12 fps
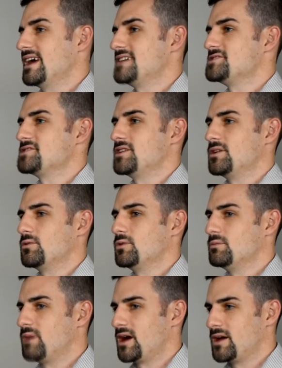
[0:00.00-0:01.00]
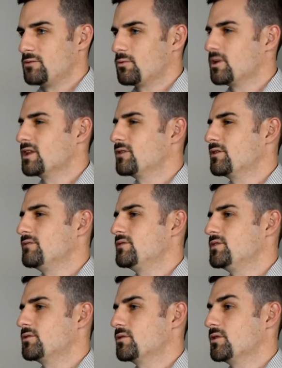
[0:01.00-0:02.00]
And so we bought what little
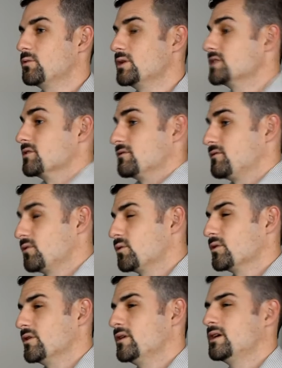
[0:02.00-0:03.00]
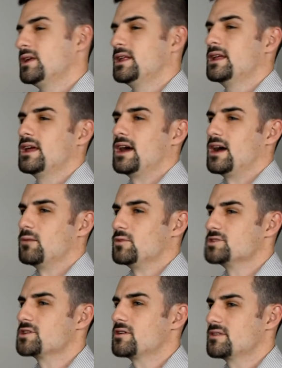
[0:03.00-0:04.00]
inventory we could afford.
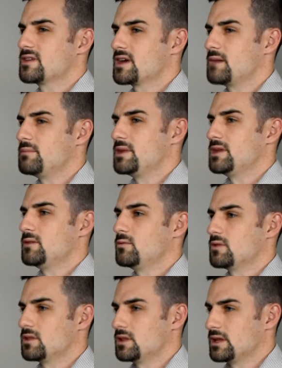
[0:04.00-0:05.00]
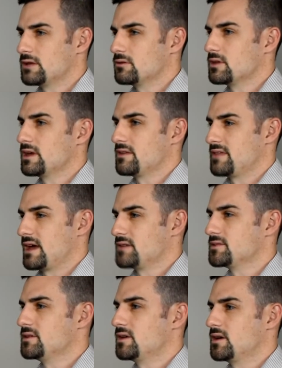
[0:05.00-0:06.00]
We started the company with literally
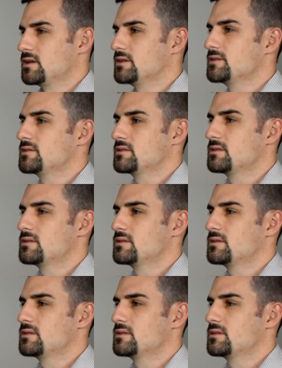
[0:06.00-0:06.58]
$1,000.